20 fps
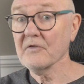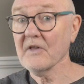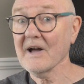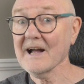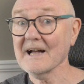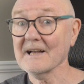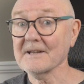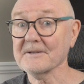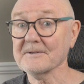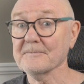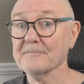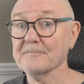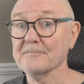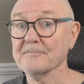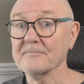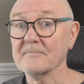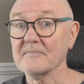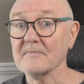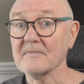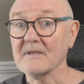that
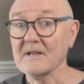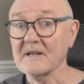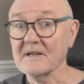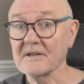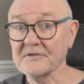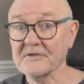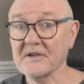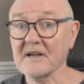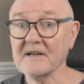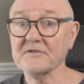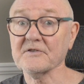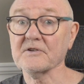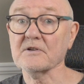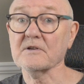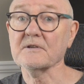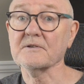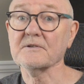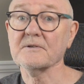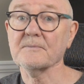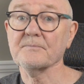is
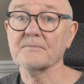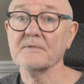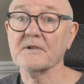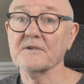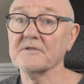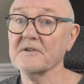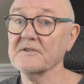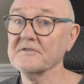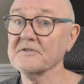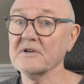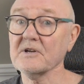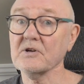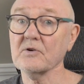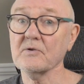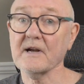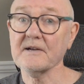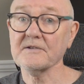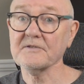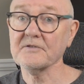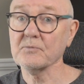excellent, since it
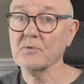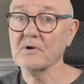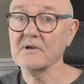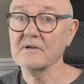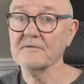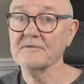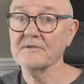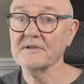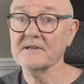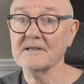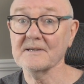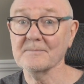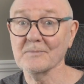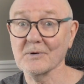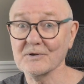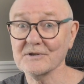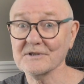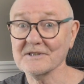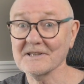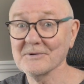corrects one of the
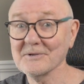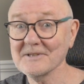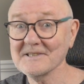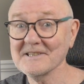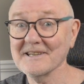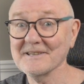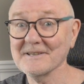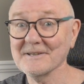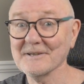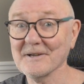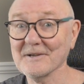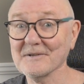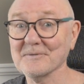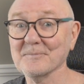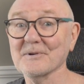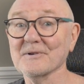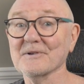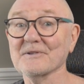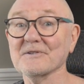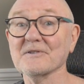most irritating
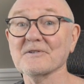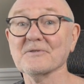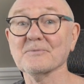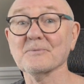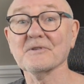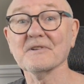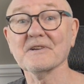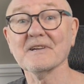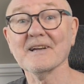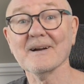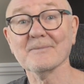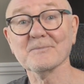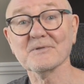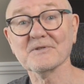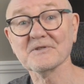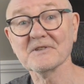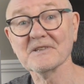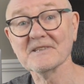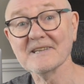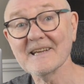experiences with the cameras
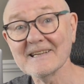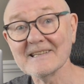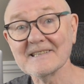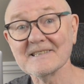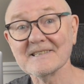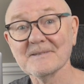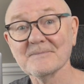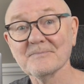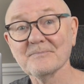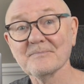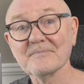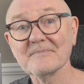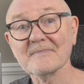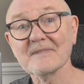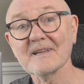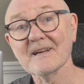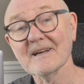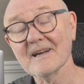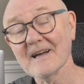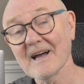to date,
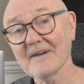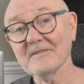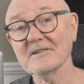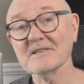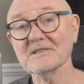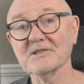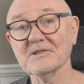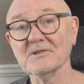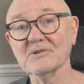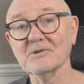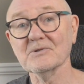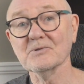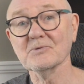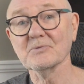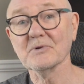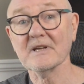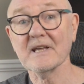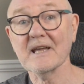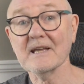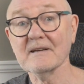having to
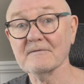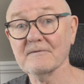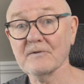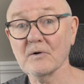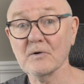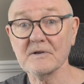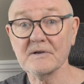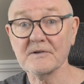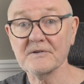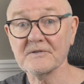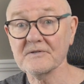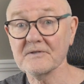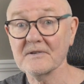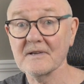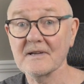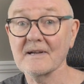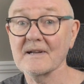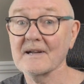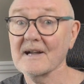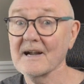regain focus
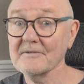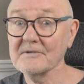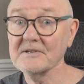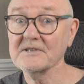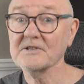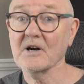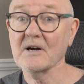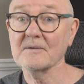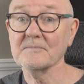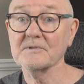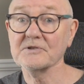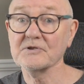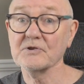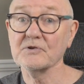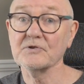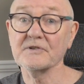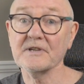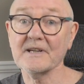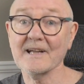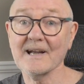every time you
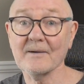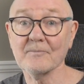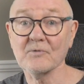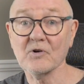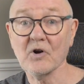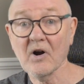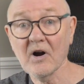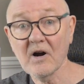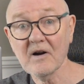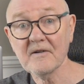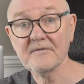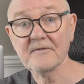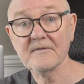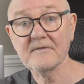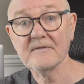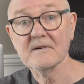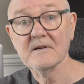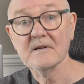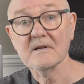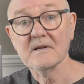turn the camera off
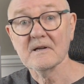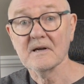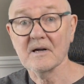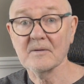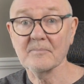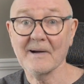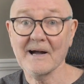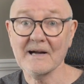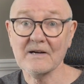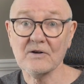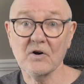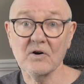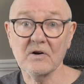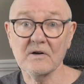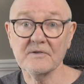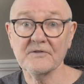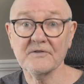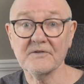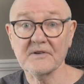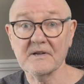and back
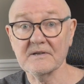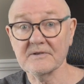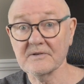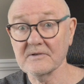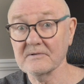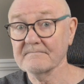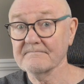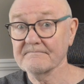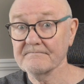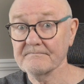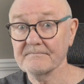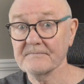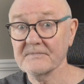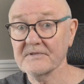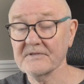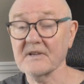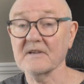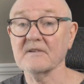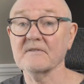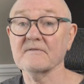on, say to
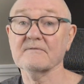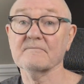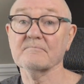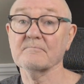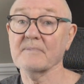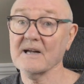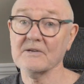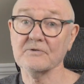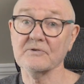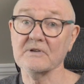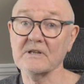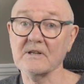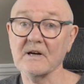save battery